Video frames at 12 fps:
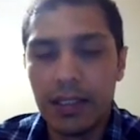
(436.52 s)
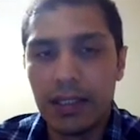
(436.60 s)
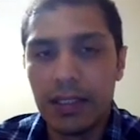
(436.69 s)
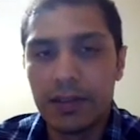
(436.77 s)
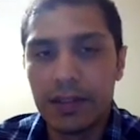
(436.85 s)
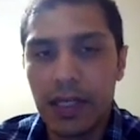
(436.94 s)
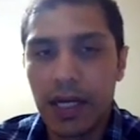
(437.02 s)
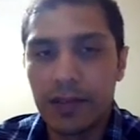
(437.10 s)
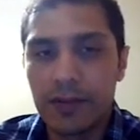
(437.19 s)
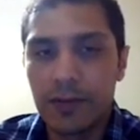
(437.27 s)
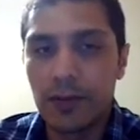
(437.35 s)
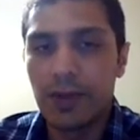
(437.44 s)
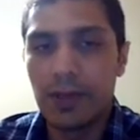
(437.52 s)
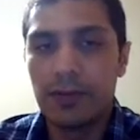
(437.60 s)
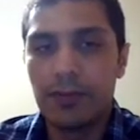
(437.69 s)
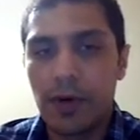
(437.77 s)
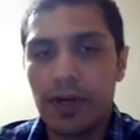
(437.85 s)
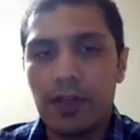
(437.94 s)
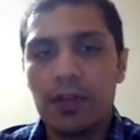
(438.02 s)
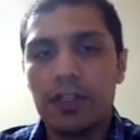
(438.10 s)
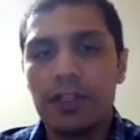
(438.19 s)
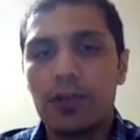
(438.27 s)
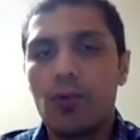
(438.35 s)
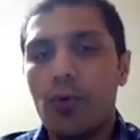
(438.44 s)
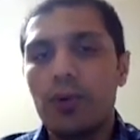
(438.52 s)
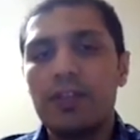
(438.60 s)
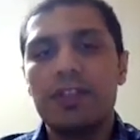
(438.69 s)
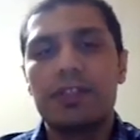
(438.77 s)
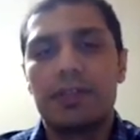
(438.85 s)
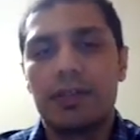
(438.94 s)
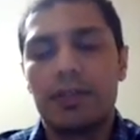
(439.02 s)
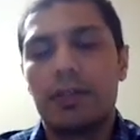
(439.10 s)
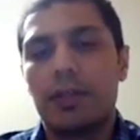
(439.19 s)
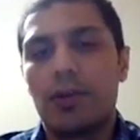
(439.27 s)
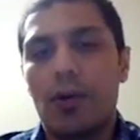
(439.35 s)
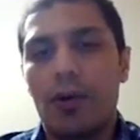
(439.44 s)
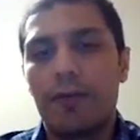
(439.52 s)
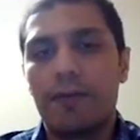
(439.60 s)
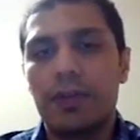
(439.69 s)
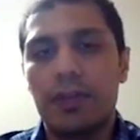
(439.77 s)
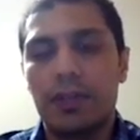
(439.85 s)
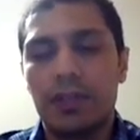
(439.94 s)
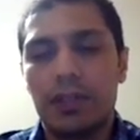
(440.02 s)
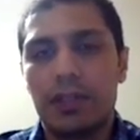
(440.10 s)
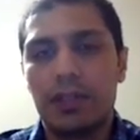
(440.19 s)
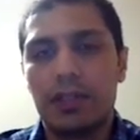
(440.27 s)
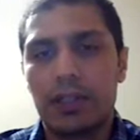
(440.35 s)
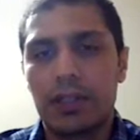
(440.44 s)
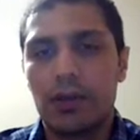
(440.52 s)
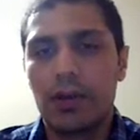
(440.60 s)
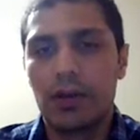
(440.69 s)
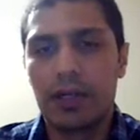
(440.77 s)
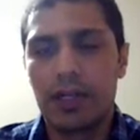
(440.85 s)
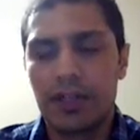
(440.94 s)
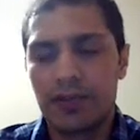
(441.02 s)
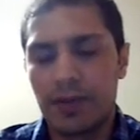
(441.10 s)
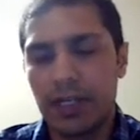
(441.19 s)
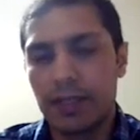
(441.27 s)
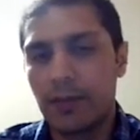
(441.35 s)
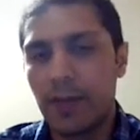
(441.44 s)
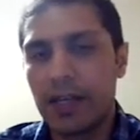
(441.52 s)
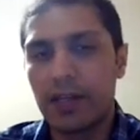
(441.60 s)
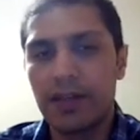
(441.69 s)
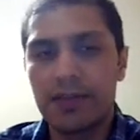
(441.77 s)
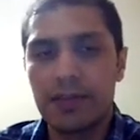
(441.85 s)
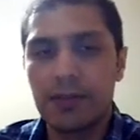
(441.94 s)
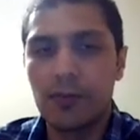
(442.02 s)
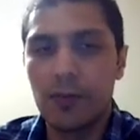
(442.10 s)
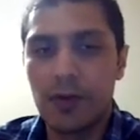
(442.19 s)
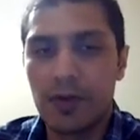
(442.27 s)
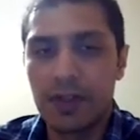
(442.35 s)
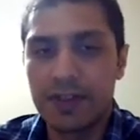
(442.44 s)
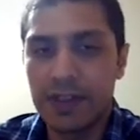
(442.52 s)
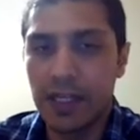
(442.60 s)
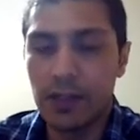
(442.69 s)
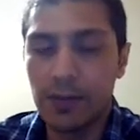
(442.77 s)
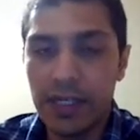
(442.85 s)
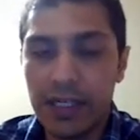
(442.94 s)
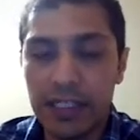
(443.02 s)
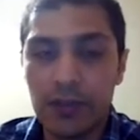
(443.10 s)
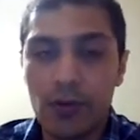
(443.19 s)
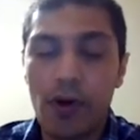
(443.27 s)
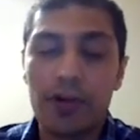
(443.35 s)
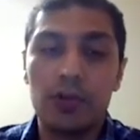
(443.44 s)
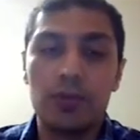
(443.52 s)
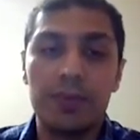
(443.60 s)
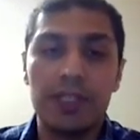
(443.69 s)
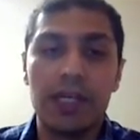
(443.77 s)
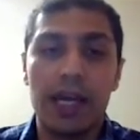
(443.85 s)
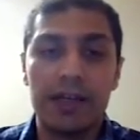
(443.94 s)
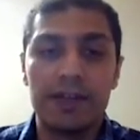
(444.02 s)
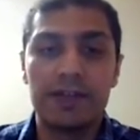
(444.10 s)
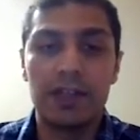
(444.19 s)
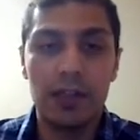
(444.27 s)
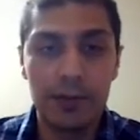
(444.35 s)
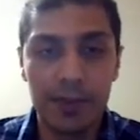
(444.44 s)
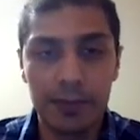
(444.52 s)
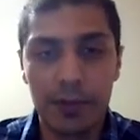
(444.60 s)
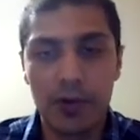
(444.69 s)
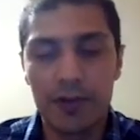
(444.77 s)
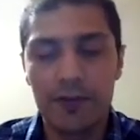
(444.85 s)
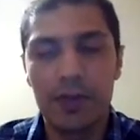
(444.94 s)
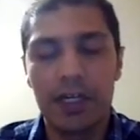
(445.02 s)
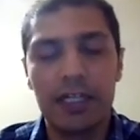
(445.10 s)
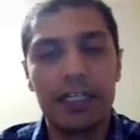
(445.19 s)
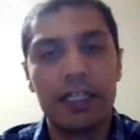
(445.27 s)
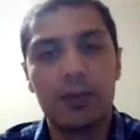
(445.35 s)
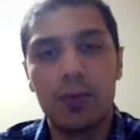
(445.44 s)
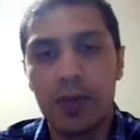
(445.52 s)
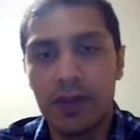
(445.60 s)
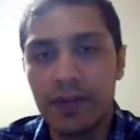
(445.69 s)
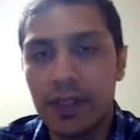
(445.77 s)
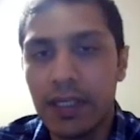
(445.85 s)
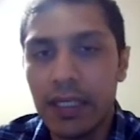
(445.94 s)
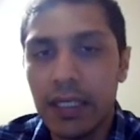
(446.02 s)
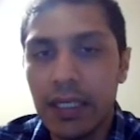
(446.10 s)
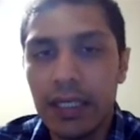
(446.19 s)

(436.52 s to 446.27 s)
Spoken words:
And so in particular, the goals of the clustering mechanism were scalability. It ought to be highly scalable because we are dealing with